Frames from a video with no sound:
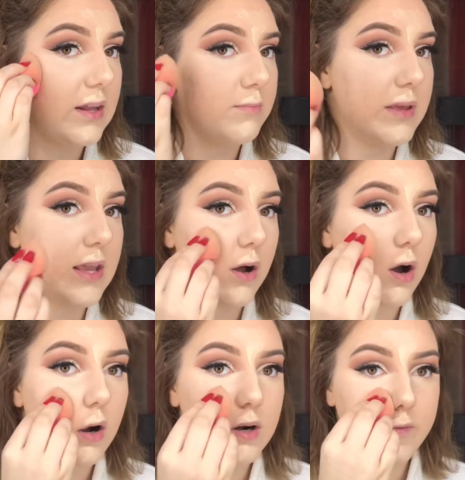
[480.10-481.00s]
in and being
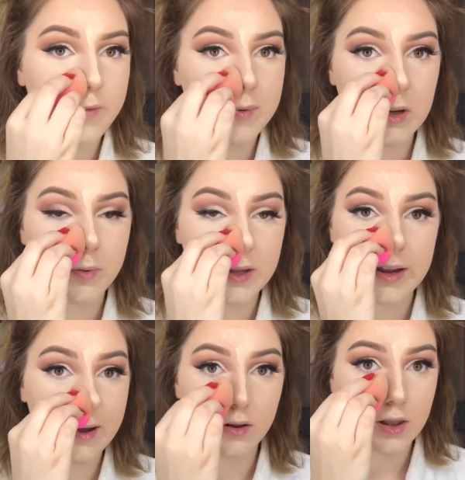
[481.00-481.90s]
hard for me to
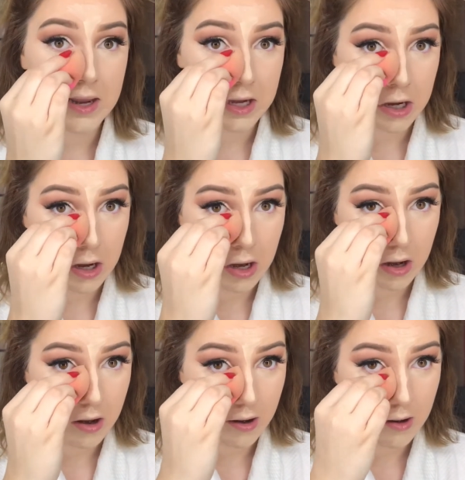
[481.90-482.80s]
blend out later.
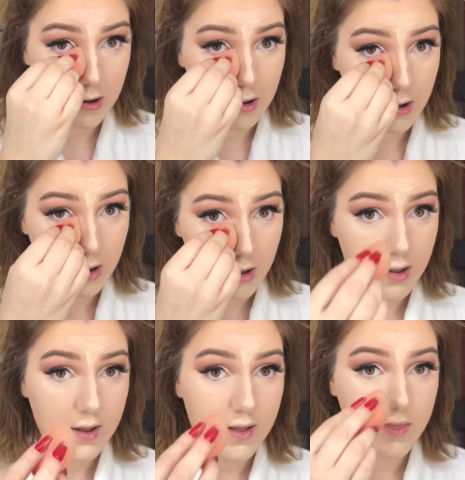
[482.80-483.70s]

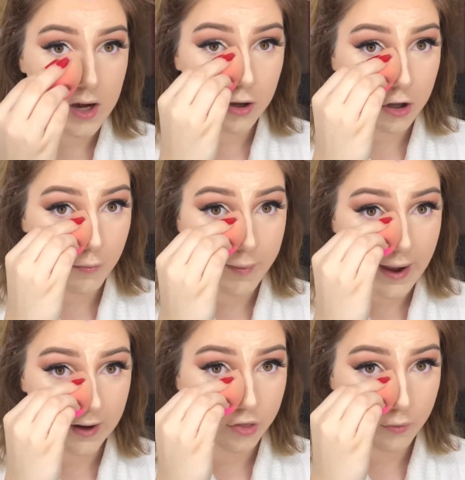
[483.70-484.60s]
And then I'll go
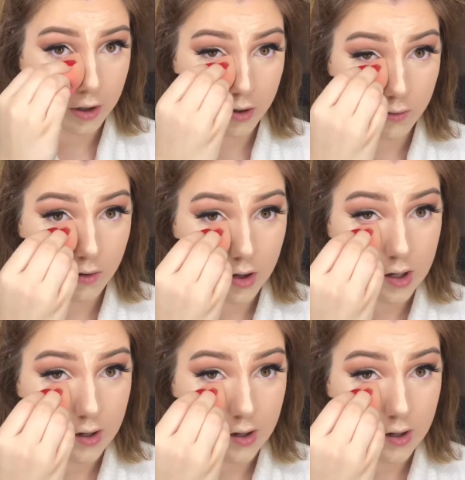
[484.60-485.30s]
back through